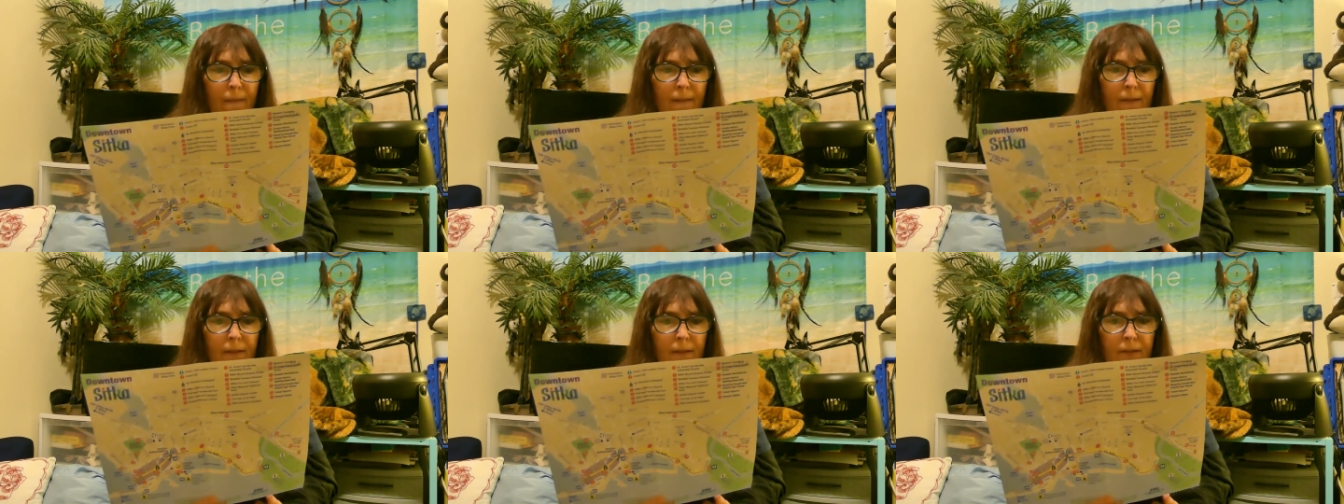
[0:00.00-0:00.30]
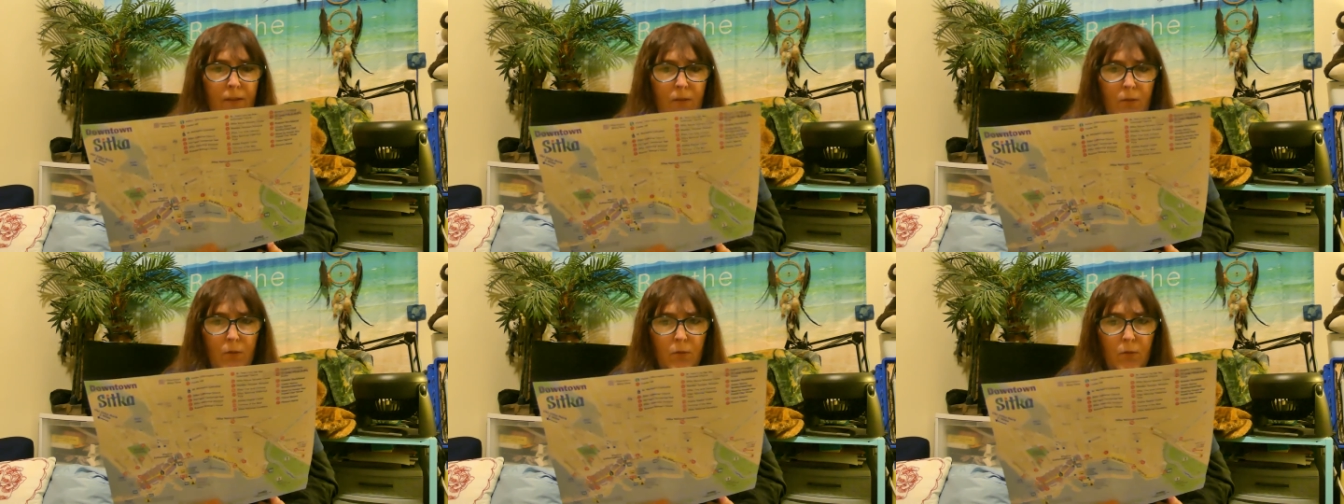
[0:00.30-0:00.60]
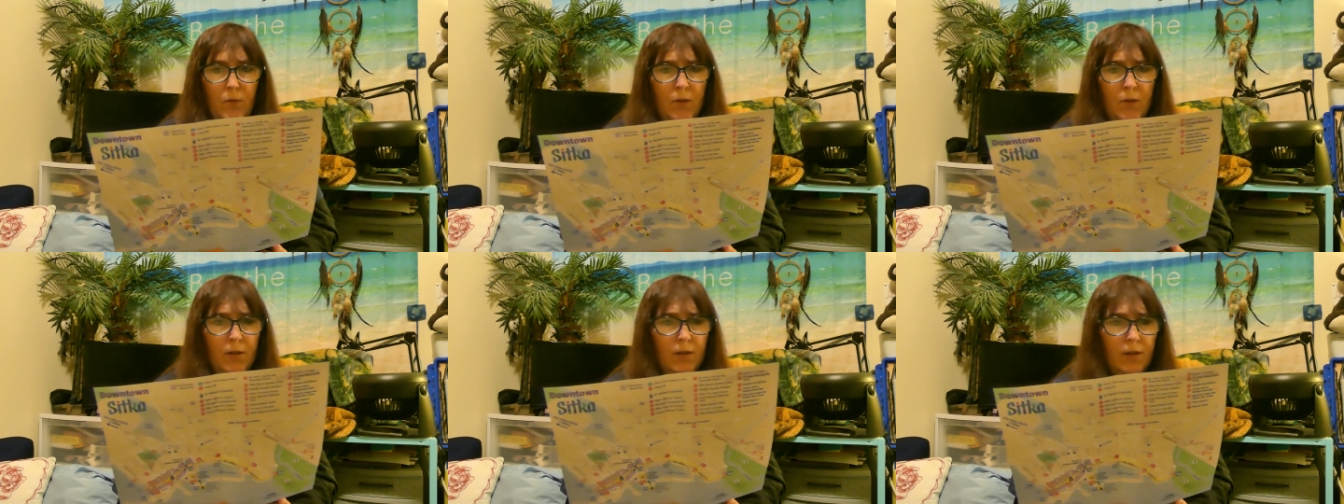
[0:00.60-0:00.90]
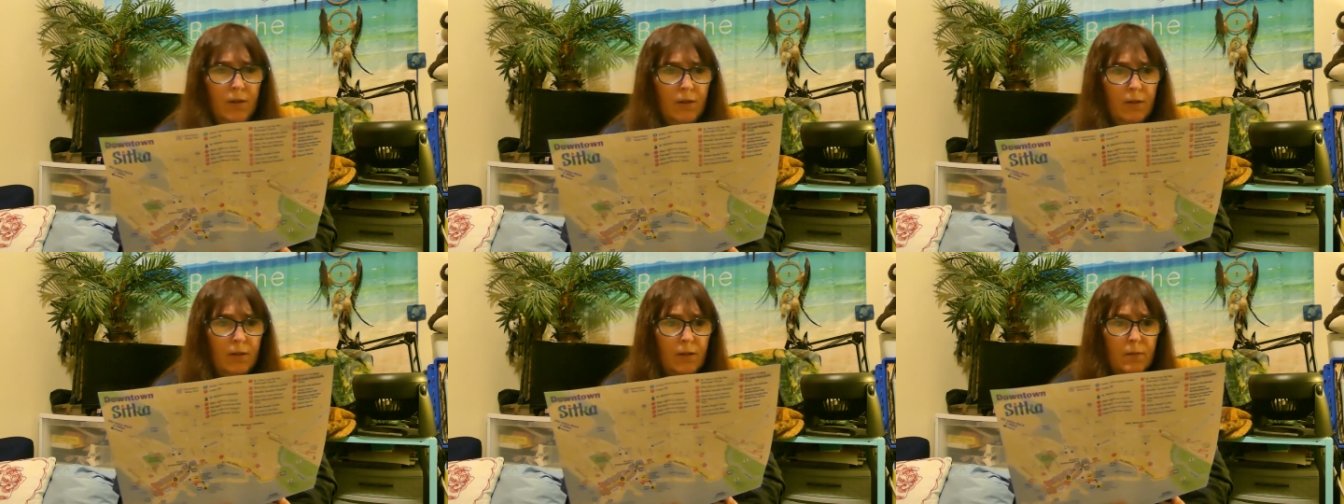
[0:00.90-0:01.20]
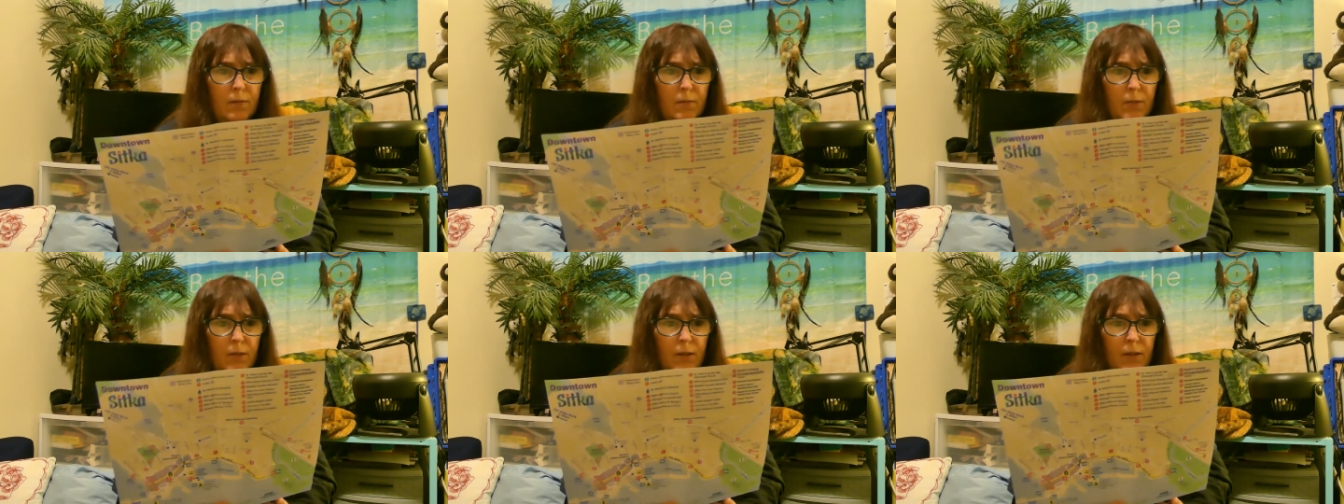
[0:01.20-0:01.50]
So
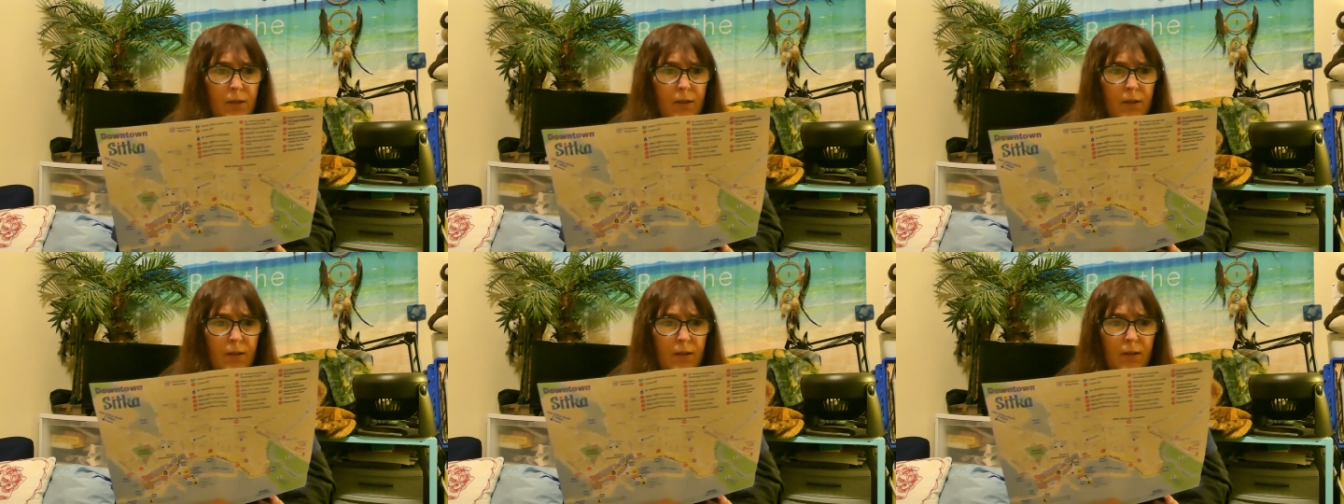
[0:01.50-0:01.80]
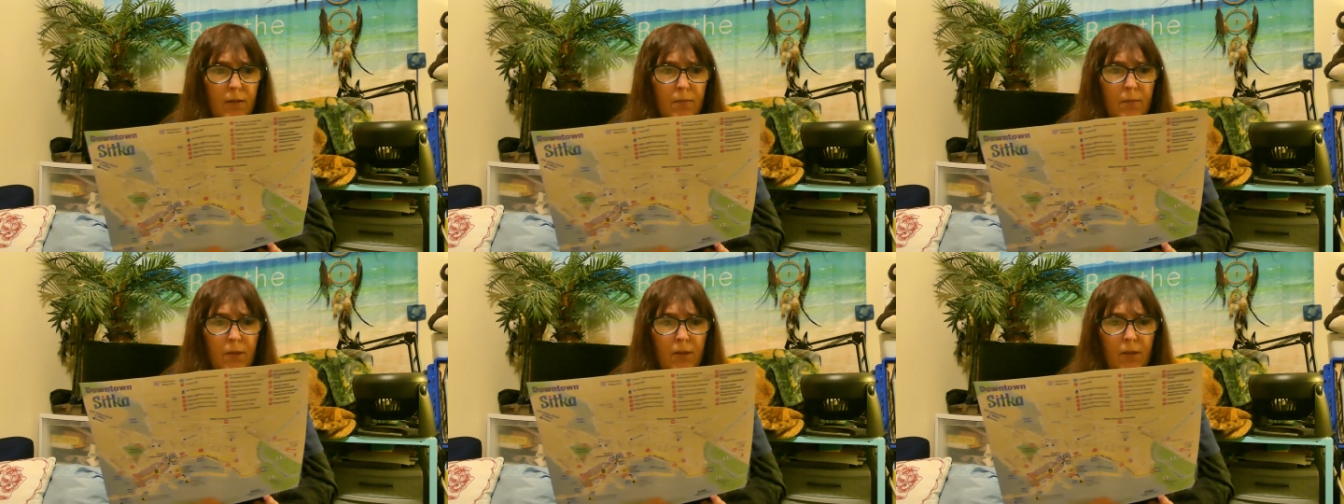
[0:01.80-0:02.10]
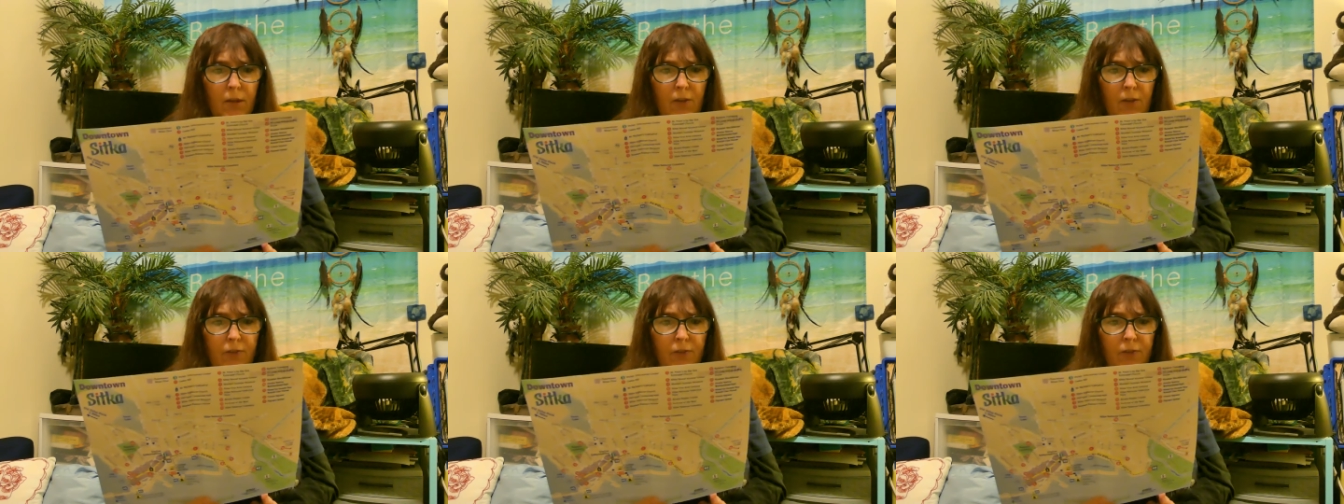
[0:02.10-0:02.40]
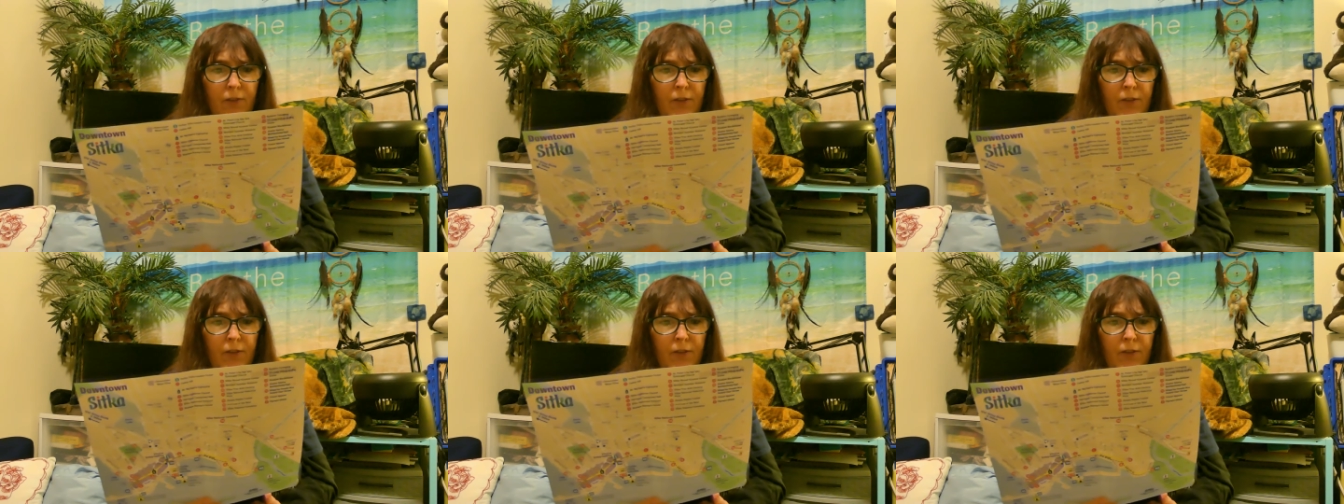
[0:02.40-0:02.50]
um, Baranof,